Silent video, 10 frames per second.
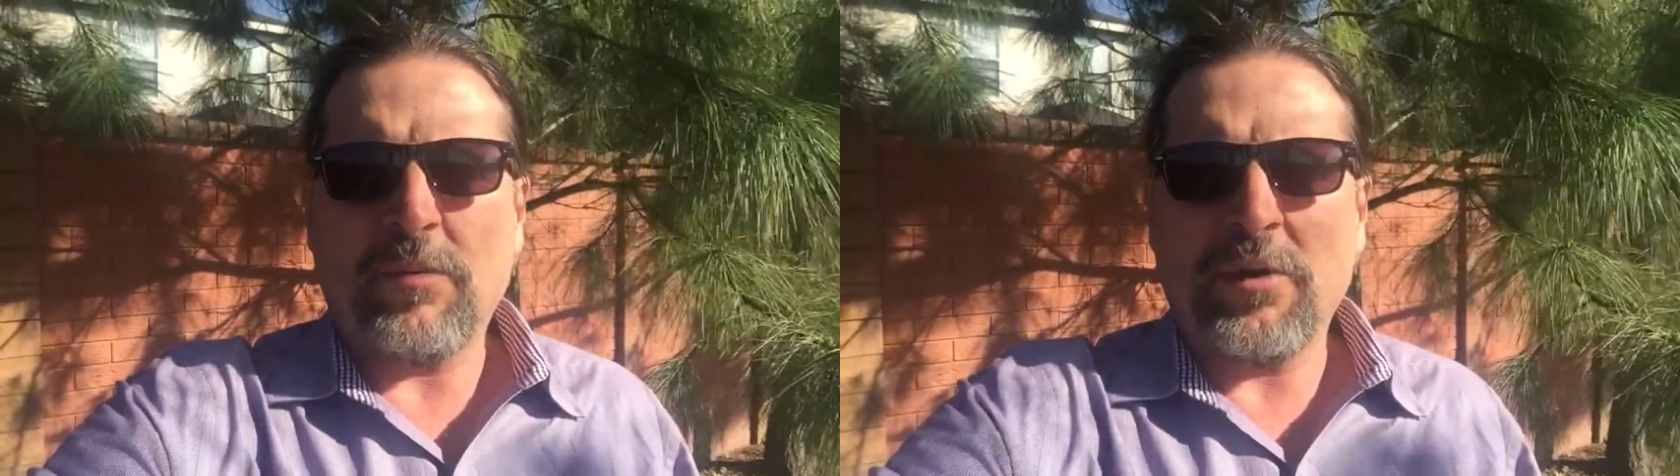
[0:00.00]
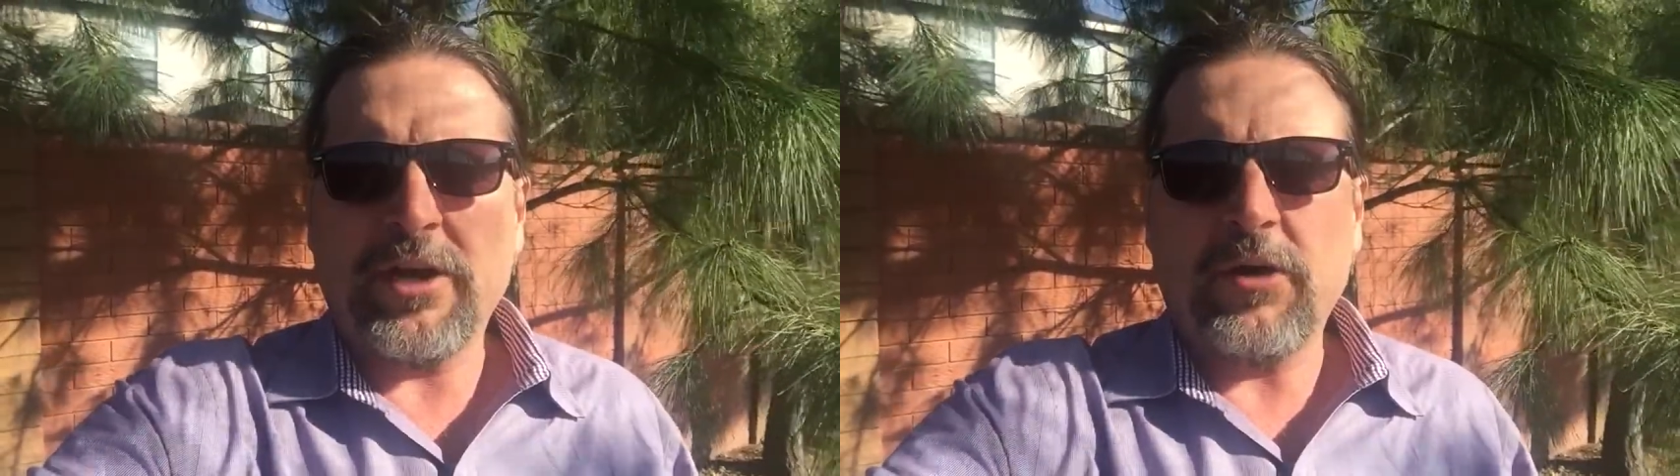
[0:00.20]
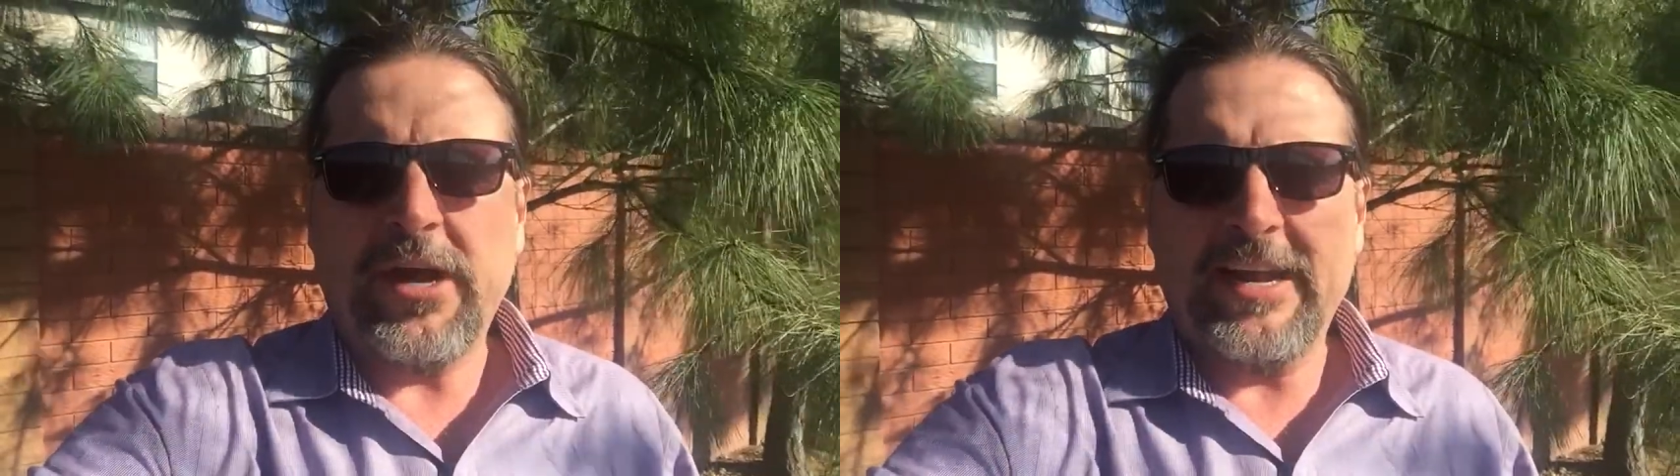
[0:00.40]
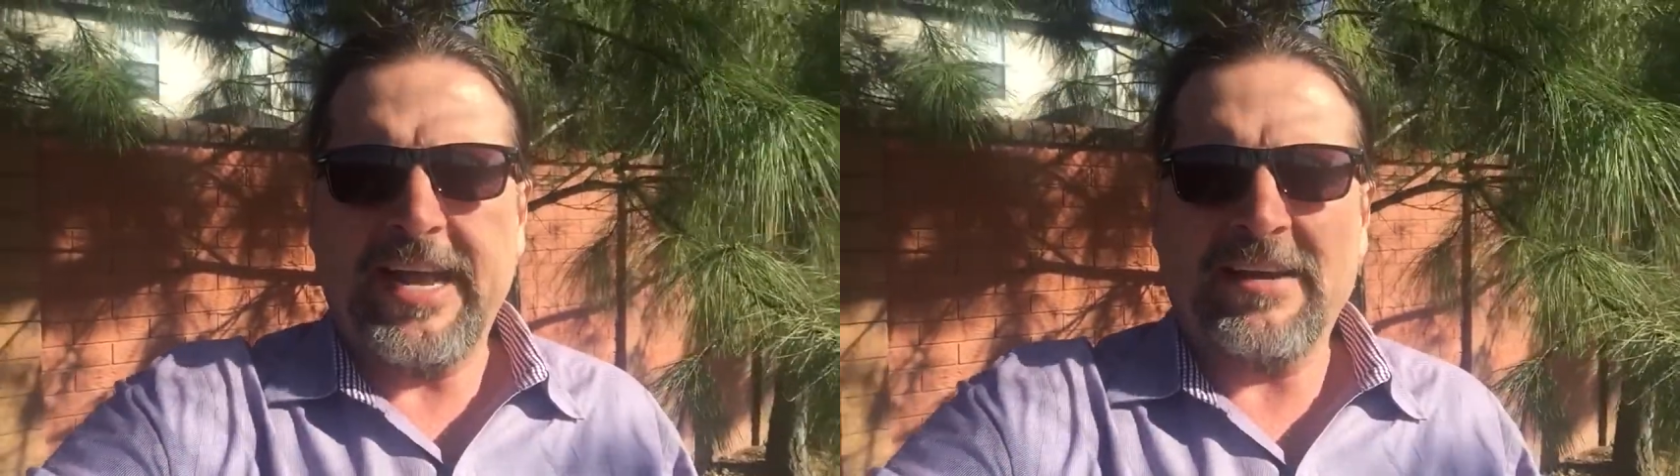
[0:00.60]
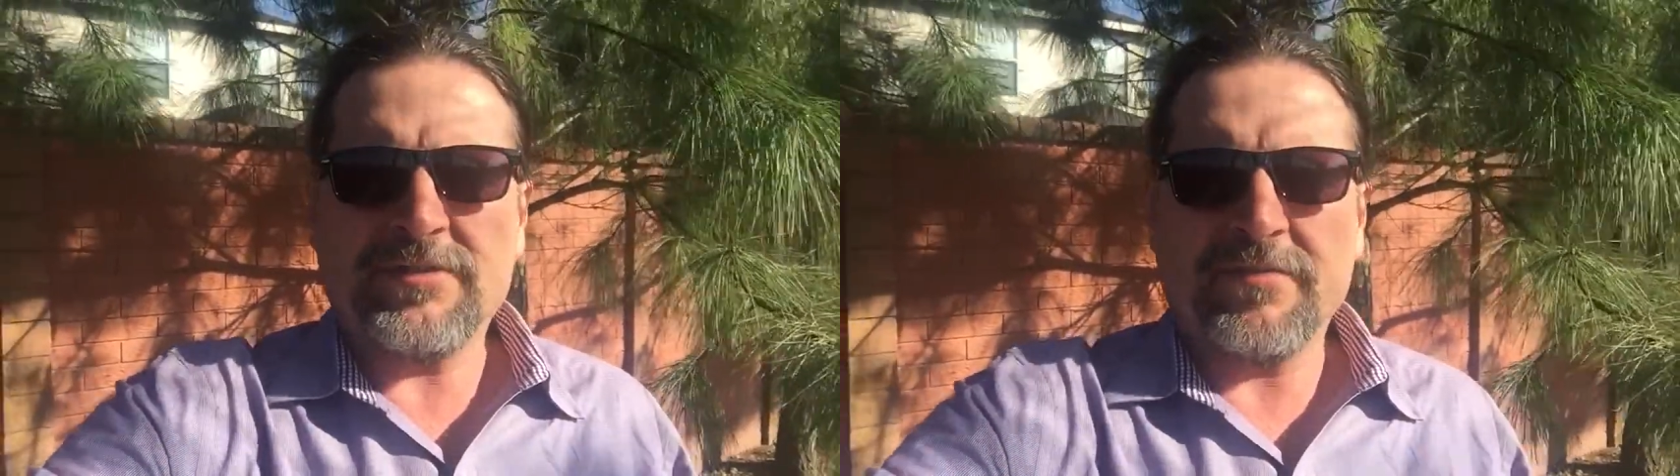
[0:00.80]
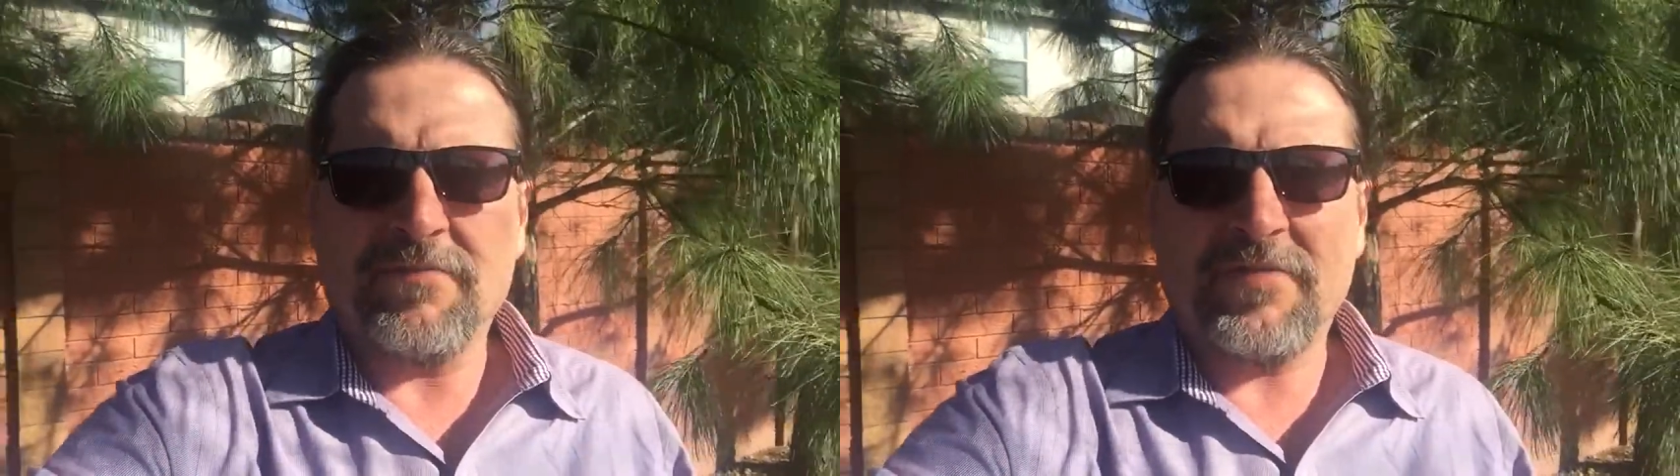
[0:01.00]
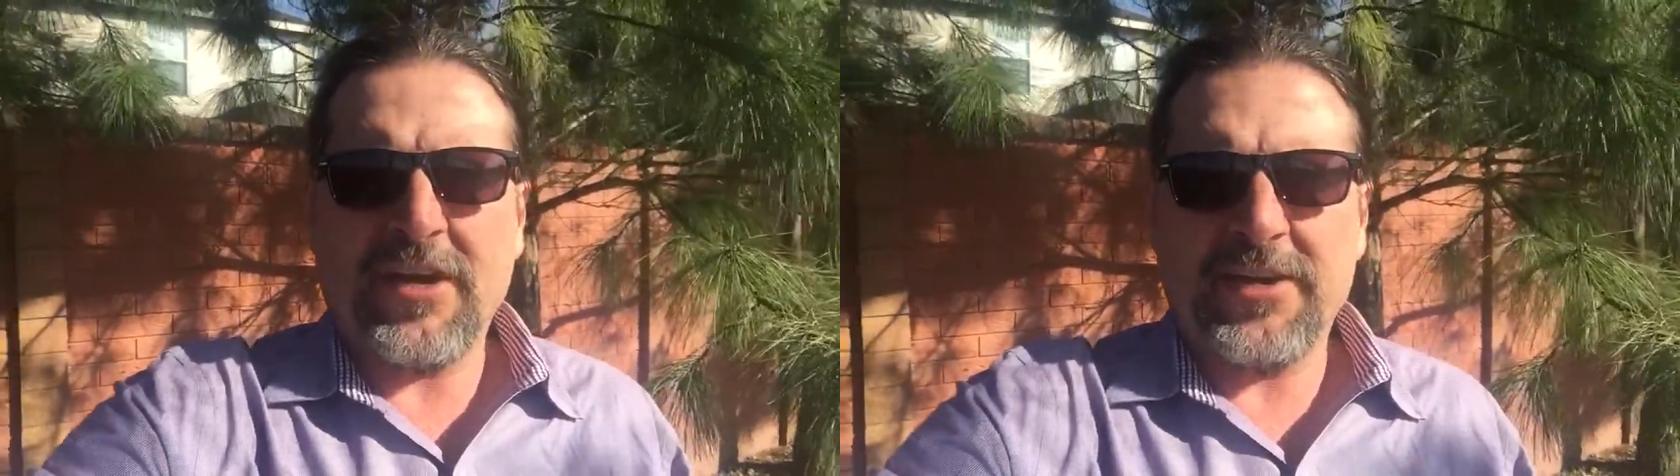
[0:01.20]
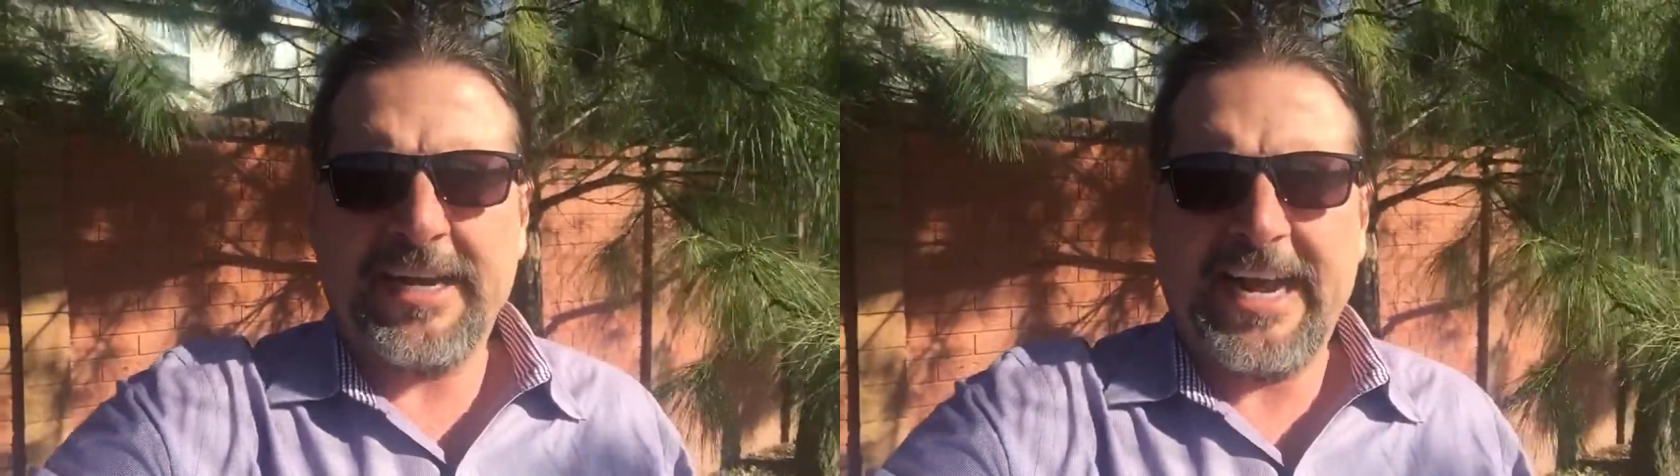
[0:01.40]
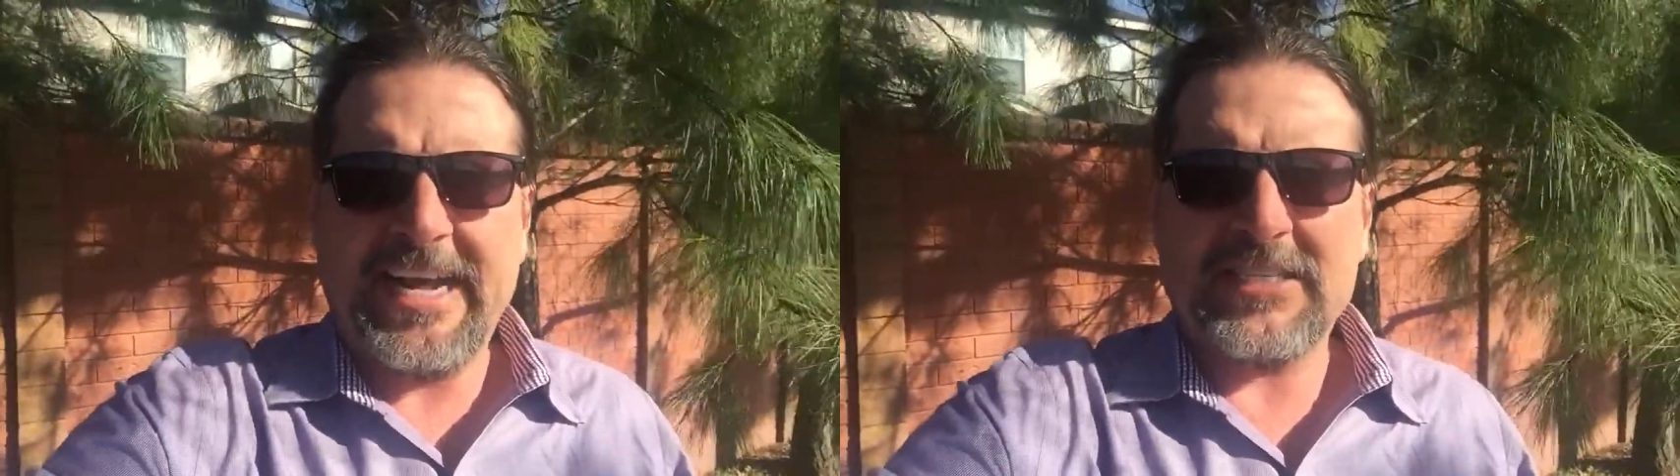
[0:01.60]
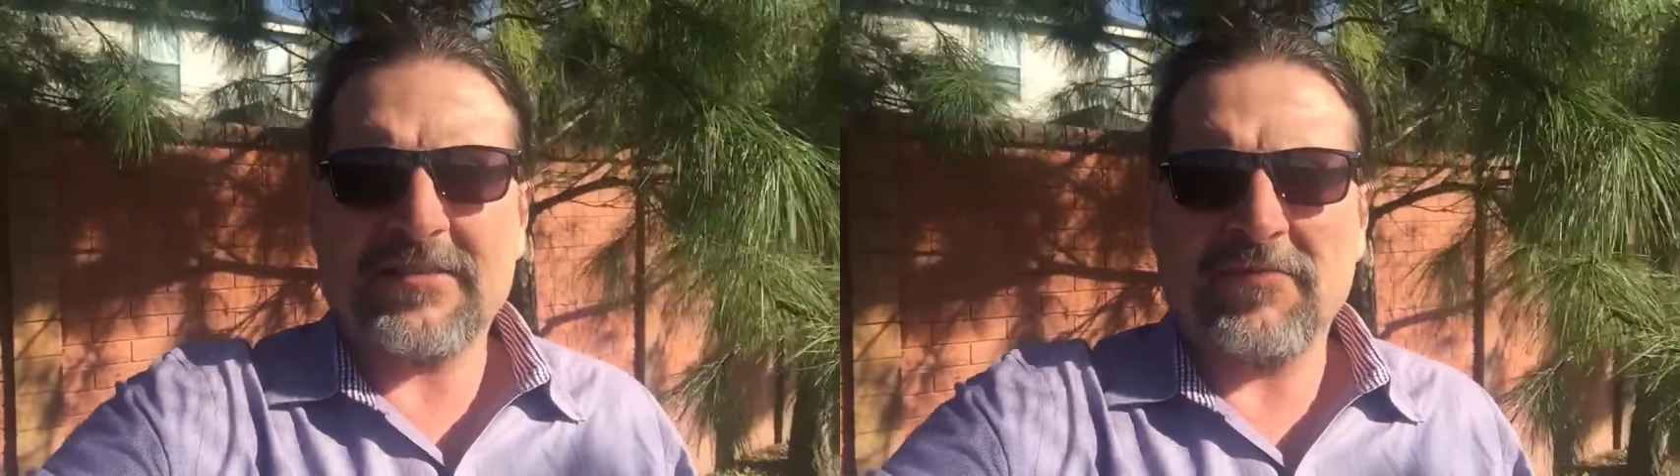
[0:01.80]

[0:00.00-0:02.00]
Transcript: I want to go out and have some fun and add